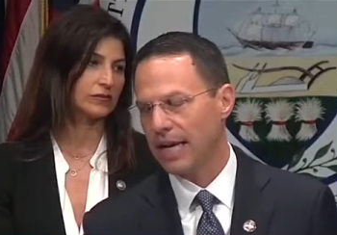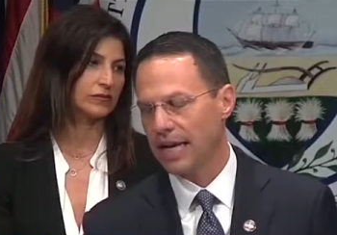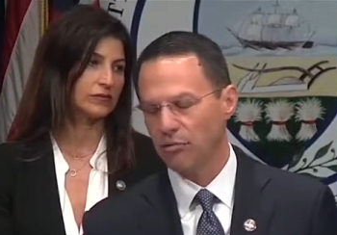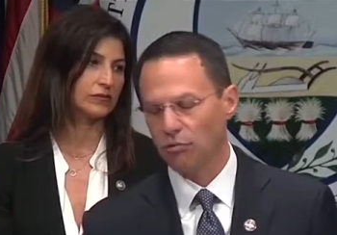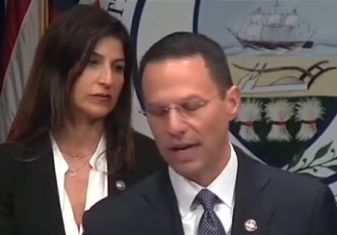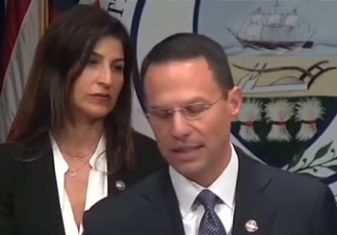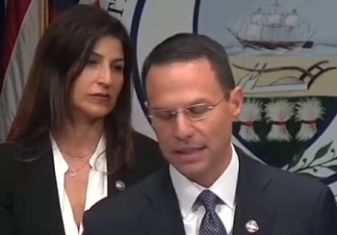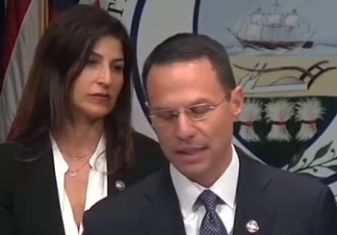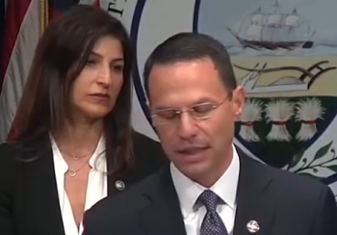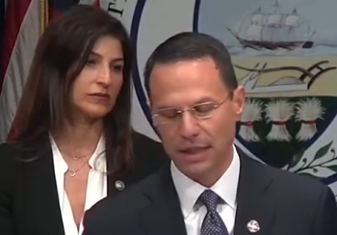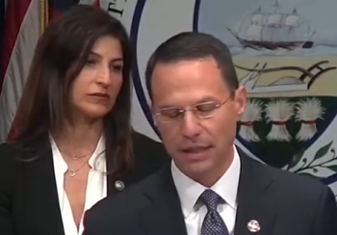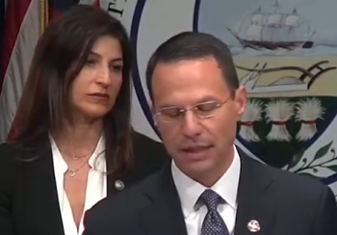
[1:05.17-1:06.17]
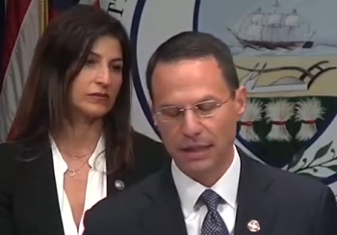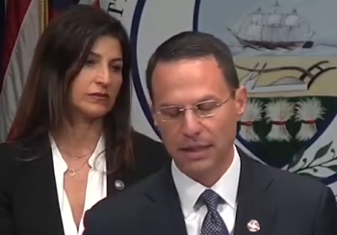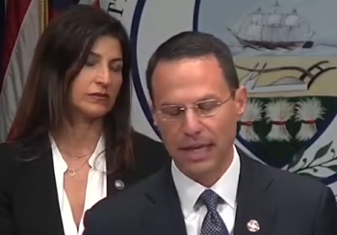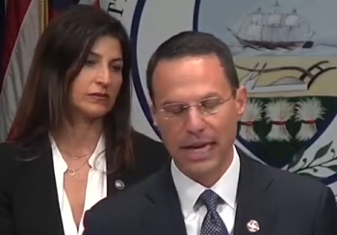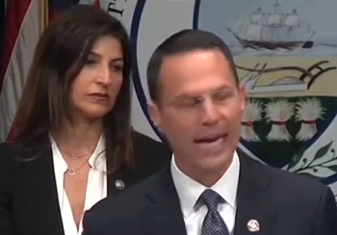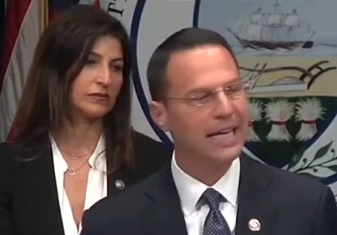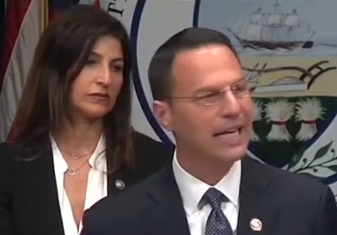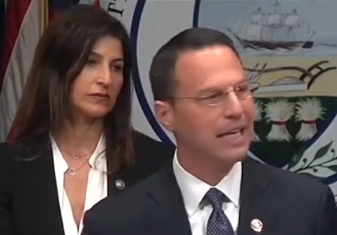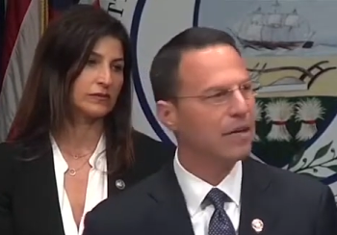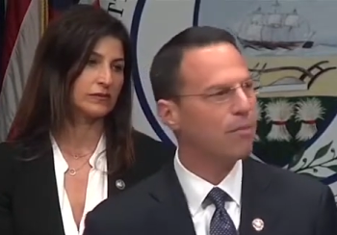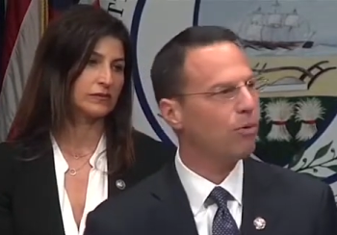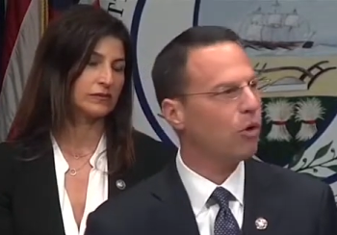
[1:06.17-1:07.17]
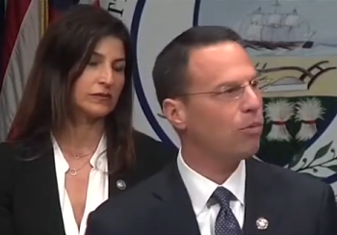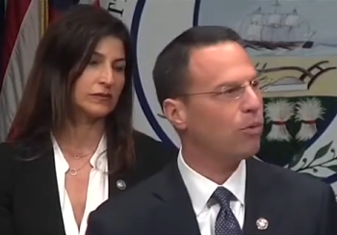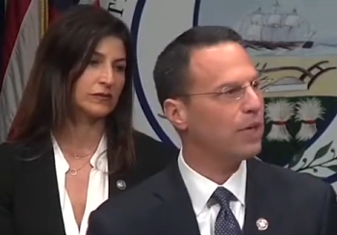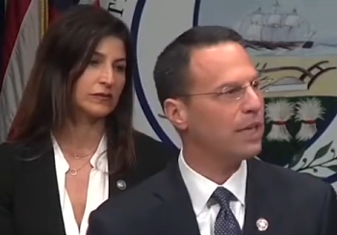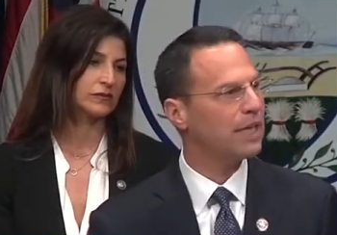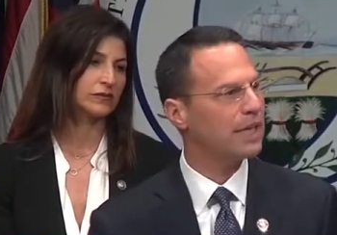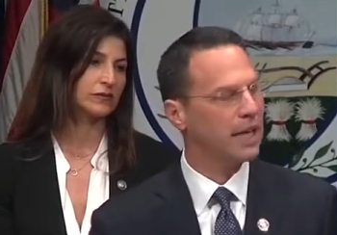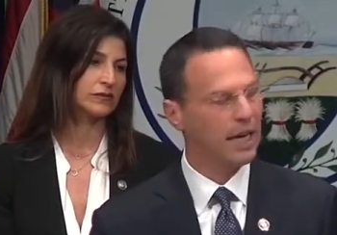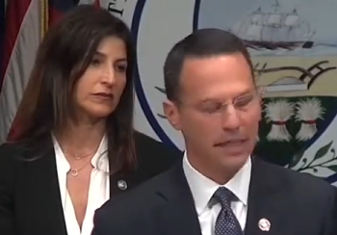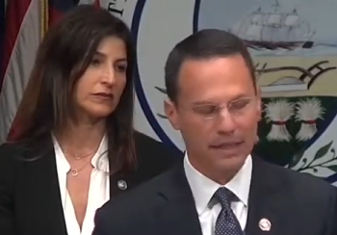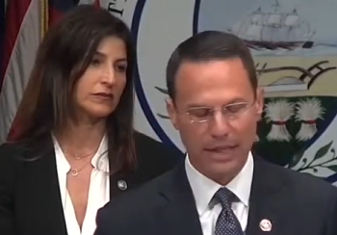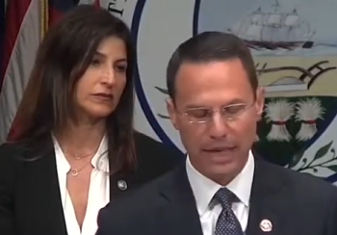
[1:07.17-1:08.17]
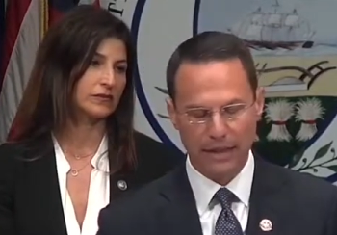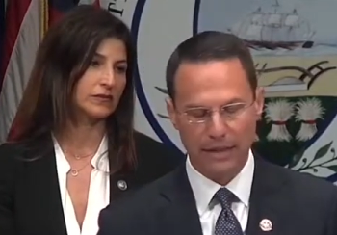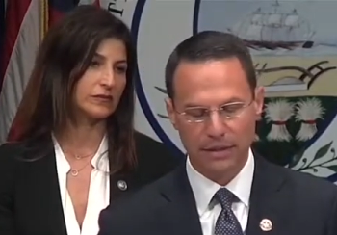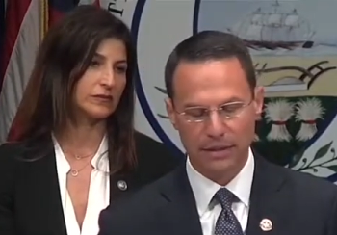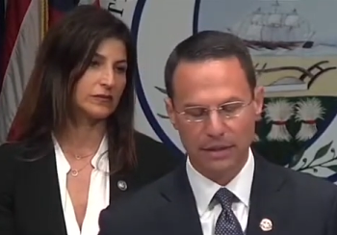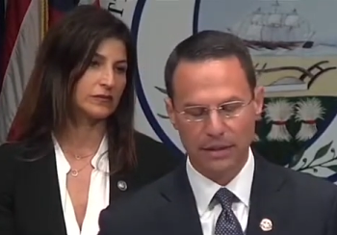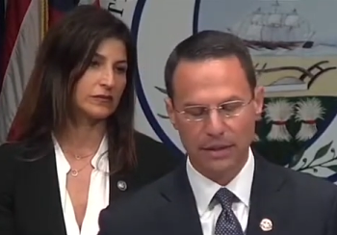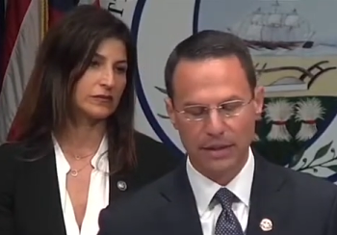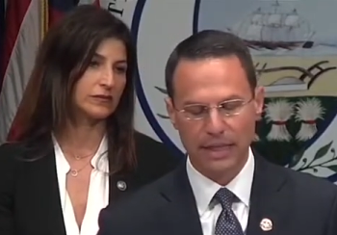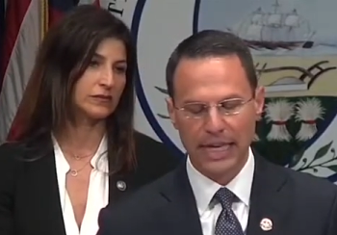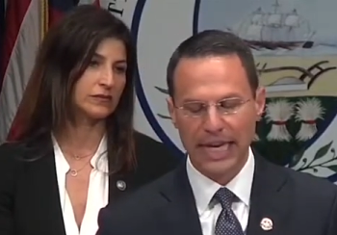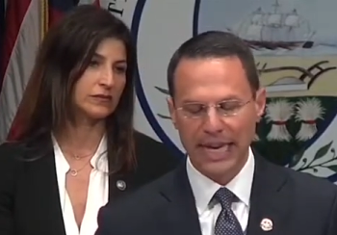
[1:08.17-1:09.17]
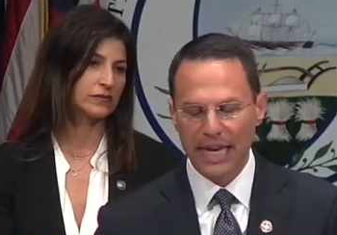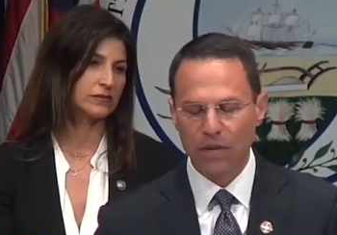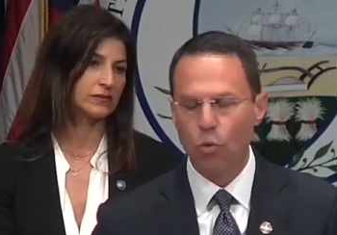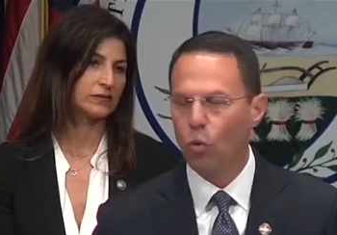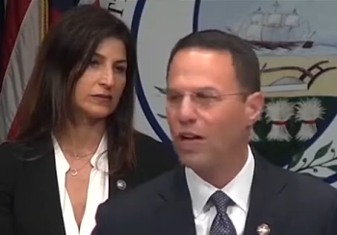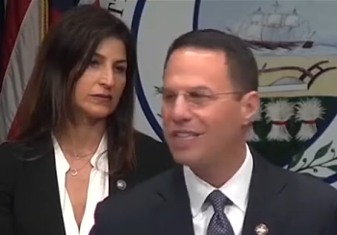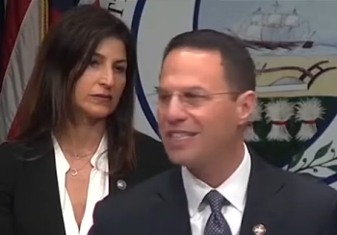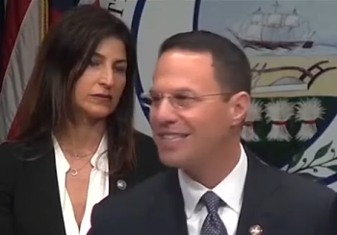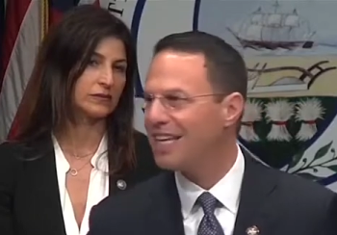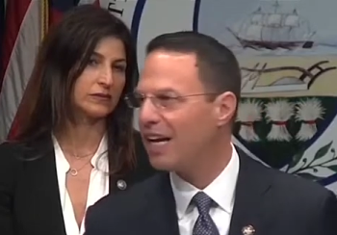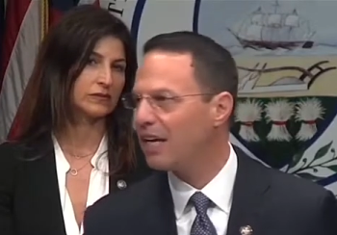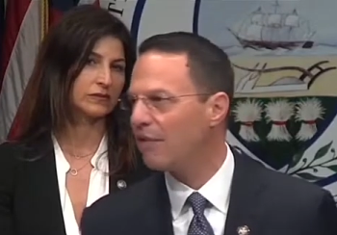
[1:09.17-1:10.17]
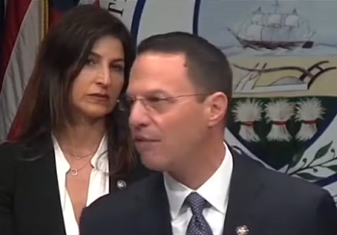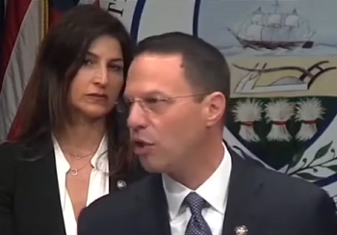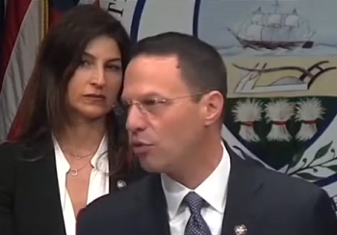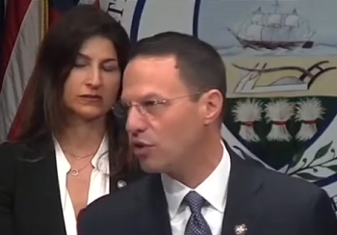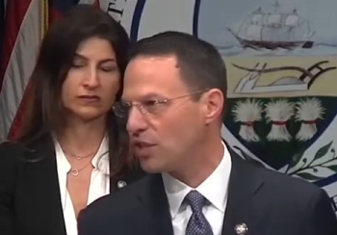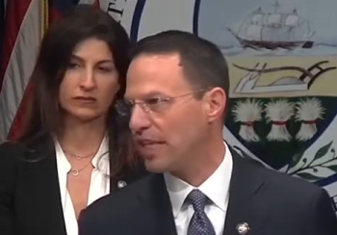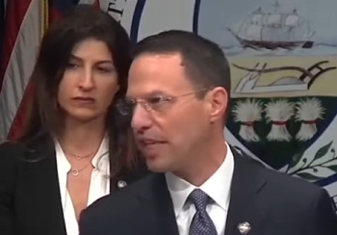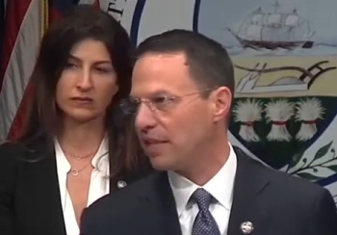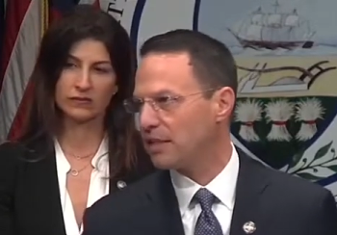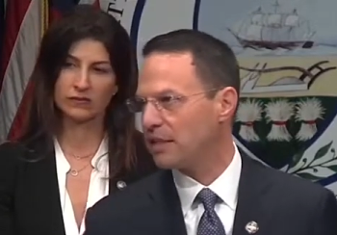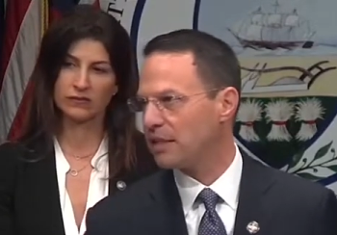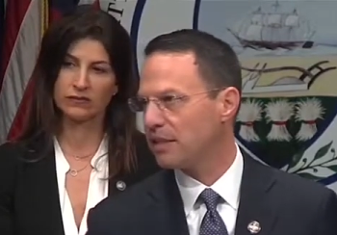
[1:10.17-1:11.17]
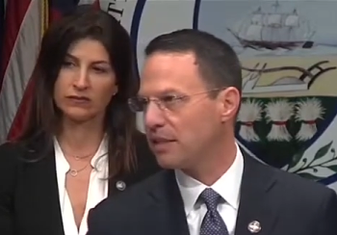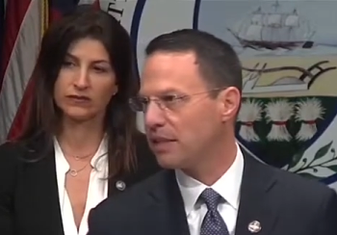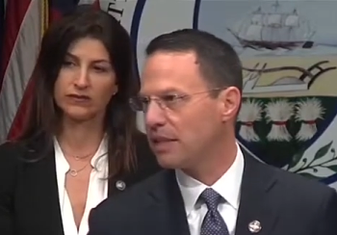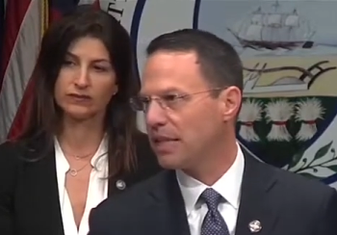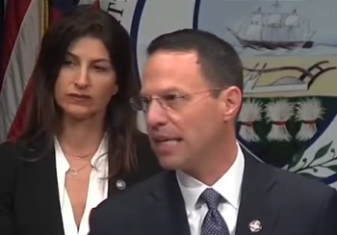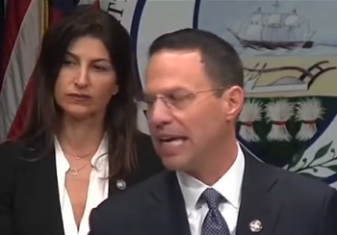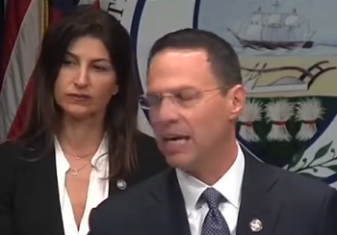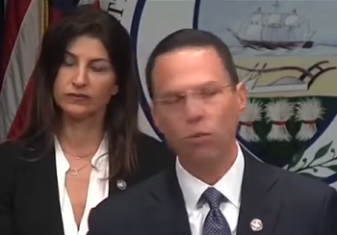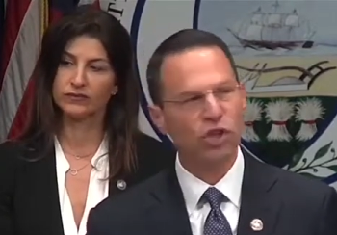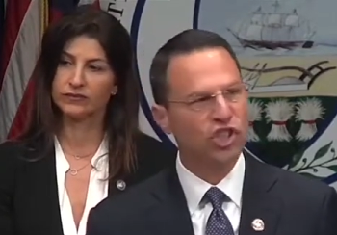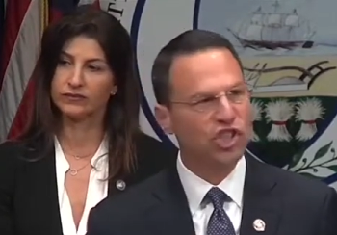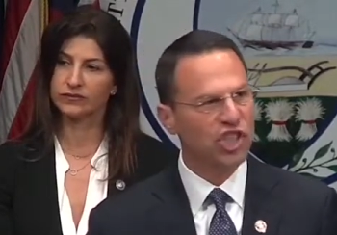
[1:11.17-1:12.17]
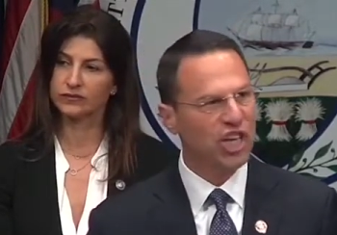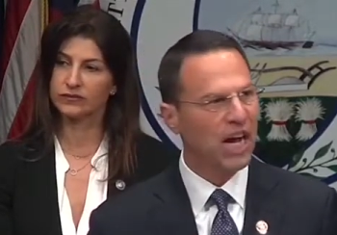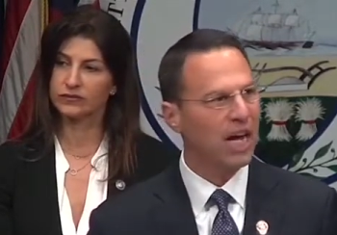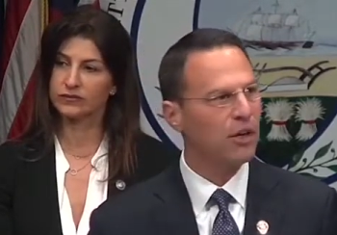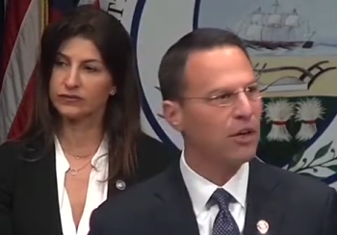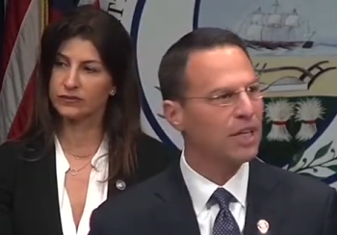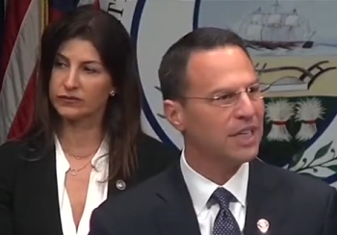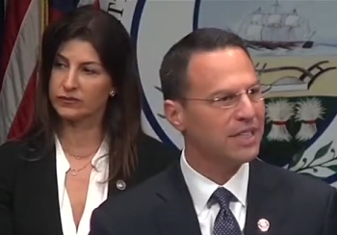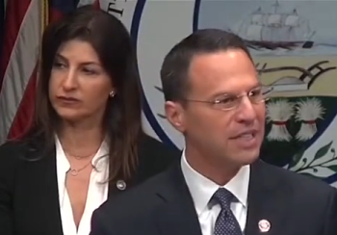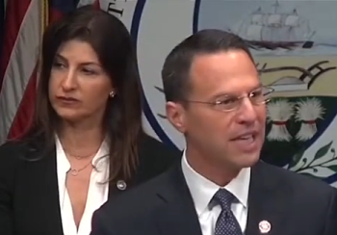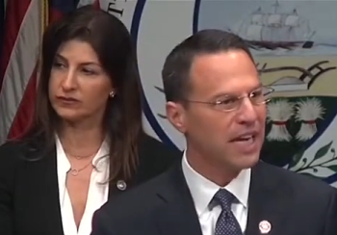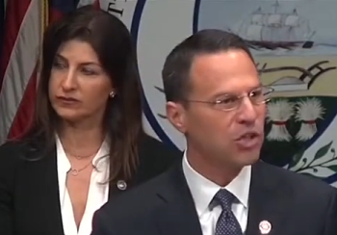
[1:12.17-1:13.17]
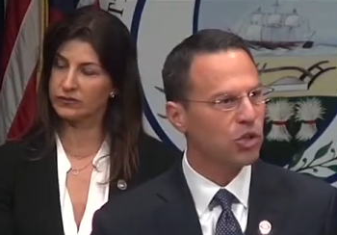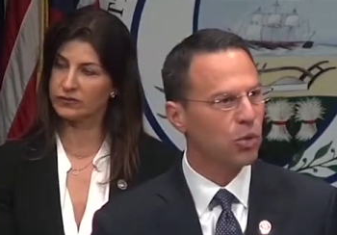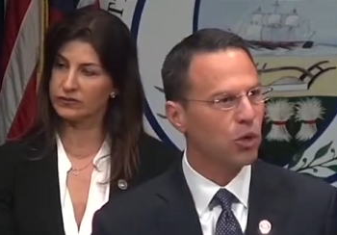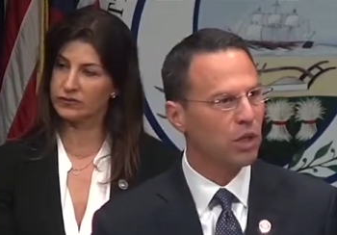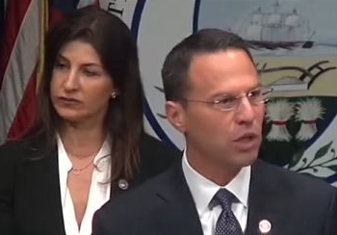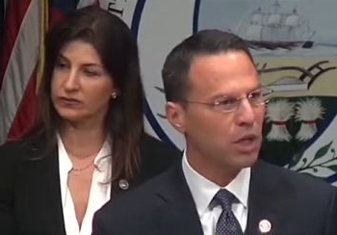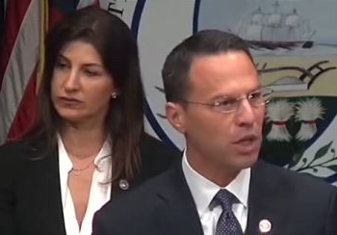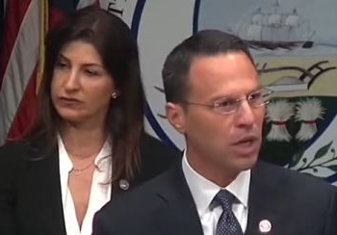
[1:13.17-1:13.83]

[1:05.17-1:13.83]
Speaker 1: and wrestling and inappropriate contact. It was none of those things. It was child sexual